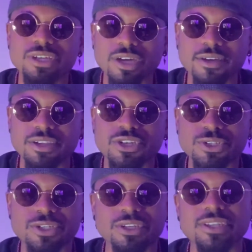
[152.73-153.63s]

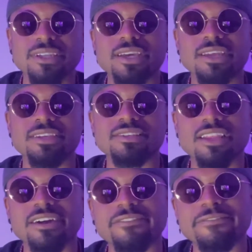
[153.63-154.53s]
condition in this life.